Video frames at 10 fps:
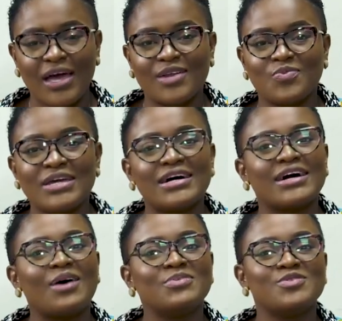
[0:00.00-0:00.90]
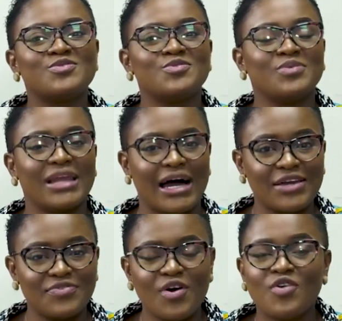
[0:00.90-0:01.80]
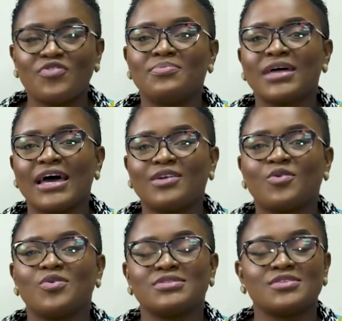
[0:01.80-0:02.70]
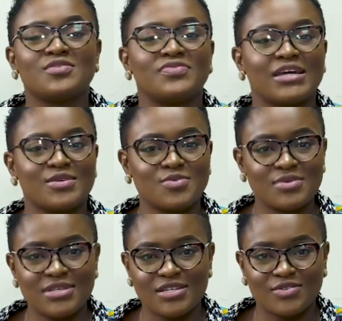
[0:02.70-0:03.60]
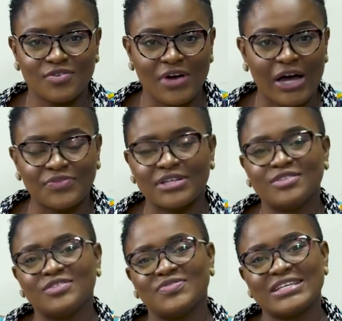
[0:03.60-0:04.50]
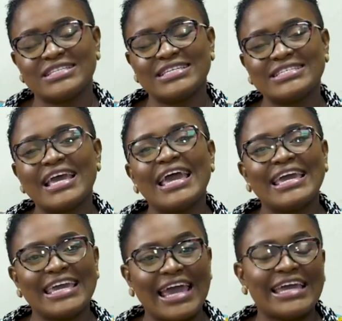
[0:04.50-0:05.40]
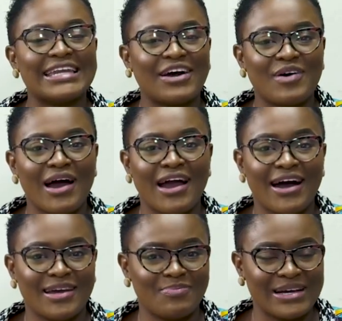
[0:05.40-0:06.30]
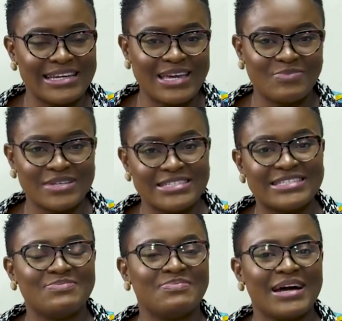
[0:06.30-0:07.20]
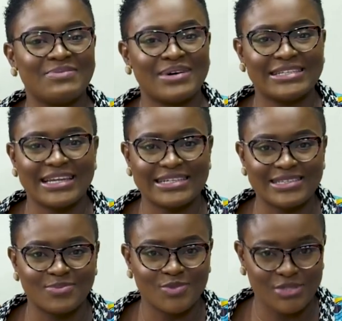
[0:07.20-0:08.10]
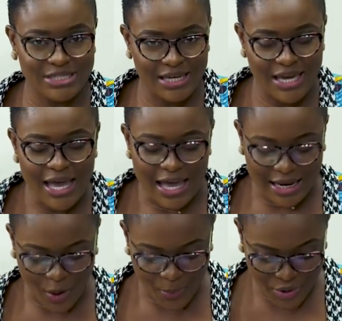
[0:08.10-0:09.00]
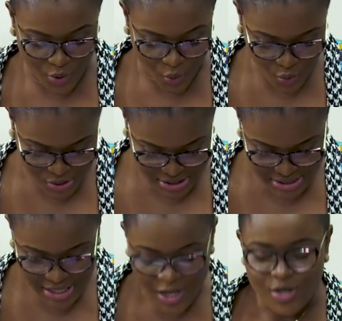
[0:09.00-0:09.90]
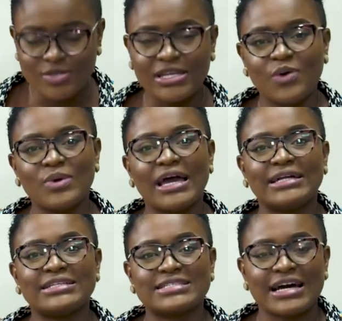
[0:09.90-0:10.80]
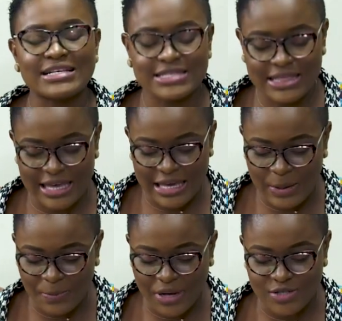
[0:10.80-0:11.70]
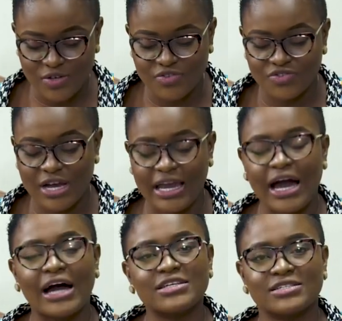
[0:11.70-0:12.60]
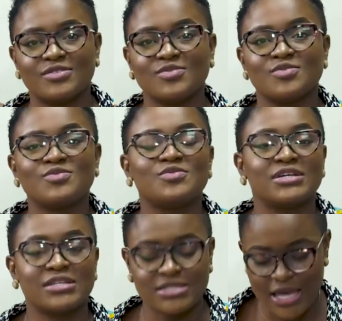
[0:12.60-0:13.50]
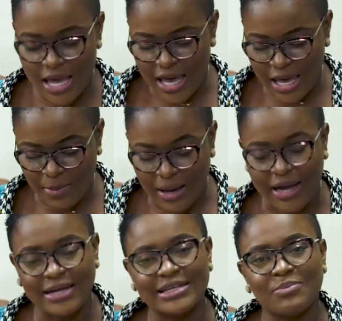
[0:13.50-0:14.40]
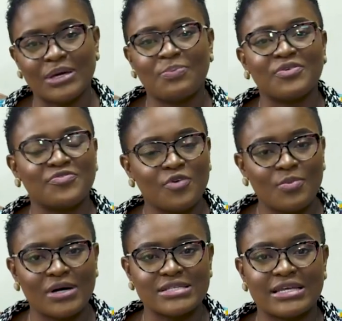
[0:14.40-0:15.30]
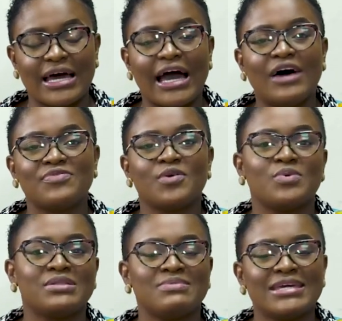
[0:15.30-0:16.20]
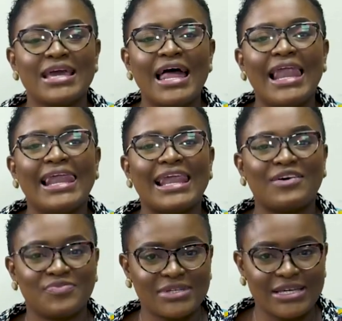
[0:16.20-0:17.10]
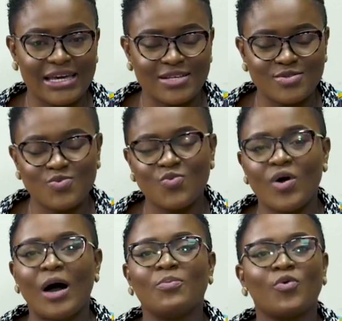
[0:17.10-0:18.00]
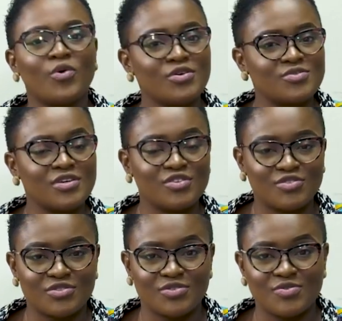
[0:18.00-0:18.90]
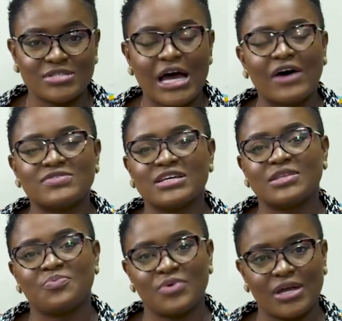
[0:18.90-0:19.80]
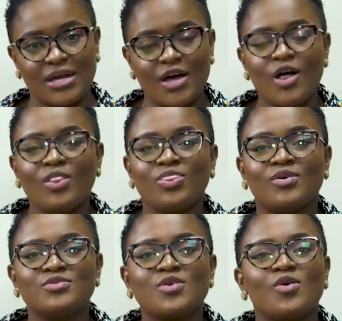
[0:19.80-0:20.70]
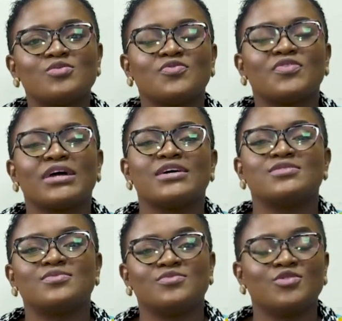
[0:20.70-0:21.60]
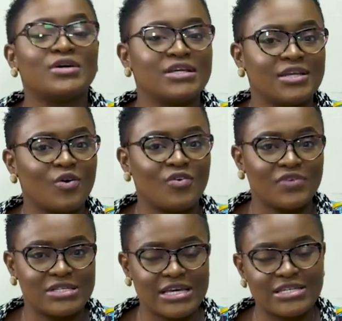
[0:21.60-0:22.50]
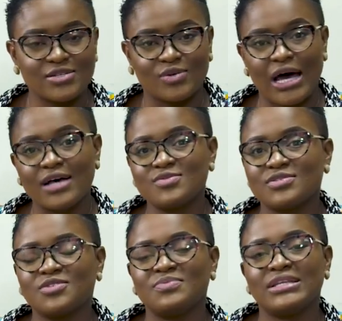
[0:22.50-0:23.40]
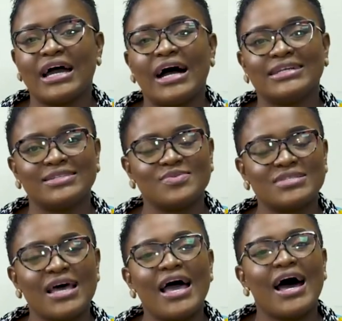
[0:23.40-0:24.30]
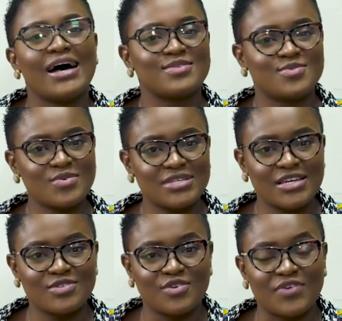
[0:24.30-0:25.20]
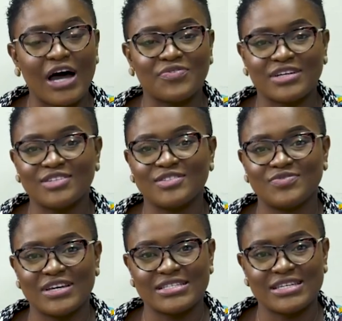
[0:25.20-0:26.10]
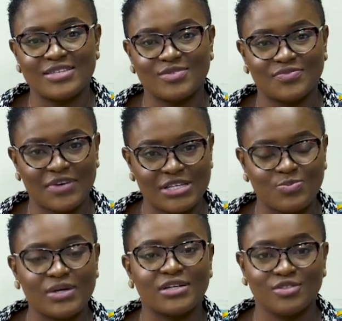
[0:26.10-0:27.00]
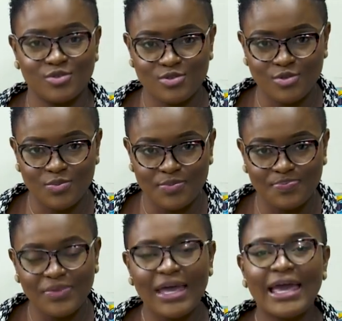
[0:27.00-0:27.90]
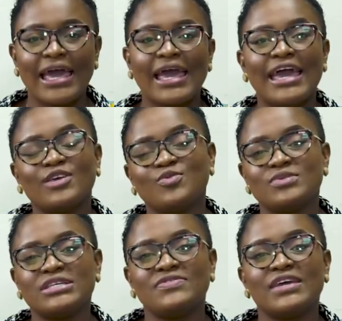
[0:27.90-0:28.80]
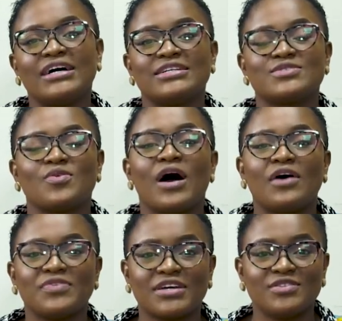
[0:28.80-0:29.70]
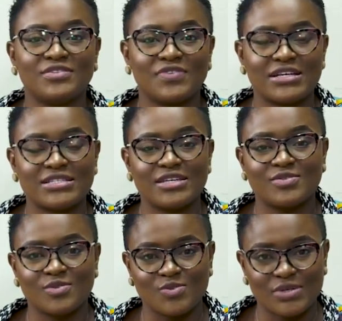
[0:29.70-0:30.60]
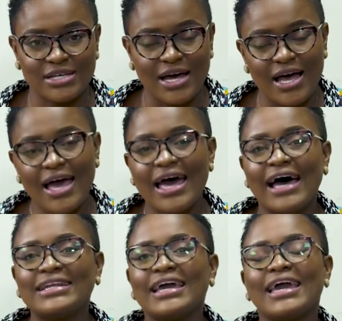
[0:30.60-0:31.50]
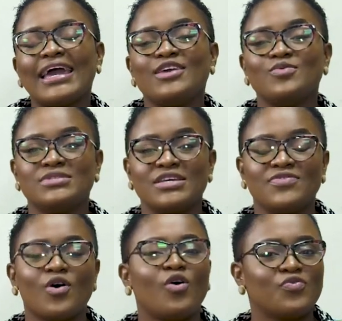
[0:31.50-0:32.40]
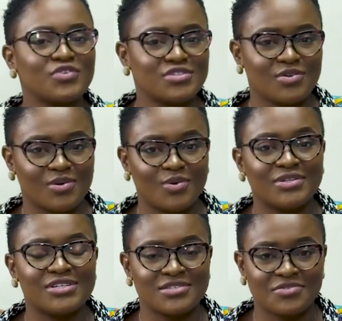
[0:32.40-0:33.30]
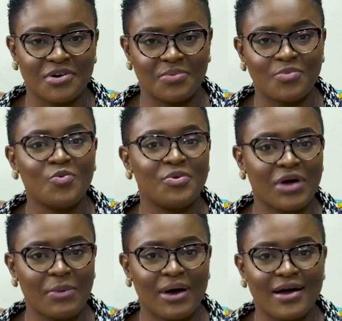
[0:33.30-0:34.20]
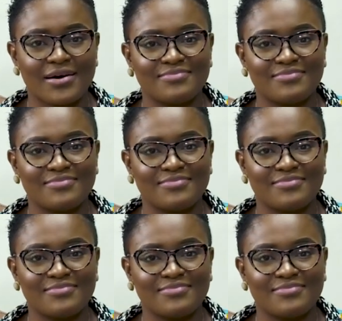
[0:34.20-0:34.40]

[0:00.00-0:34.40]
And we are coming to you live from the headquarters of the Association of African Universities here in Accra, Ghana. My name is Jemima Daladem and I'll be your host. Today we are discussing the impact of strike actions on student um, academic performance, and I have here with me lovely guests who I'm going to introduce after the break. Don't also forget to join in the conversation on our social media handles, Association of African Universities on Facebook and YouTube, AAUTV underscore African Universities on Twitter and AAUTV official on Instagram. We'll be right back.